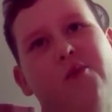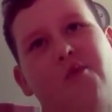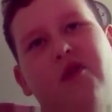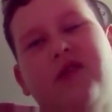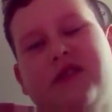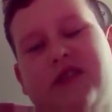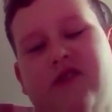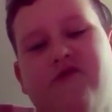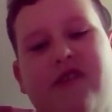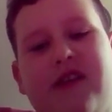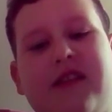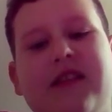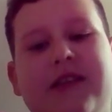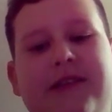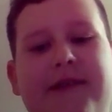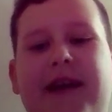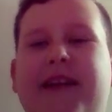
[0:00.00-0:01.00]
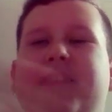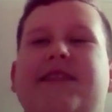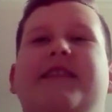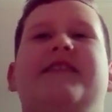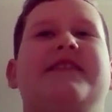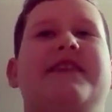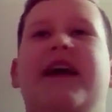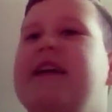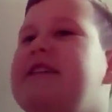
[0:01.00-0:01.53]
water and decided
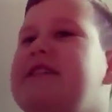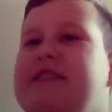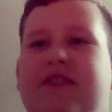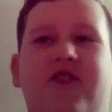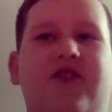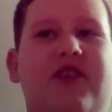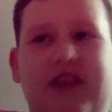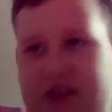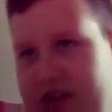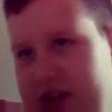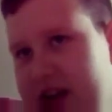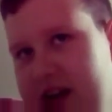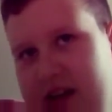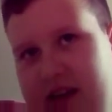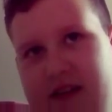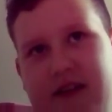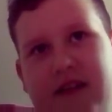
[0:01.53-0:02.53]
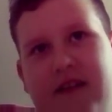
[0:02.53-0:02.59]
inside. He's not gonna die.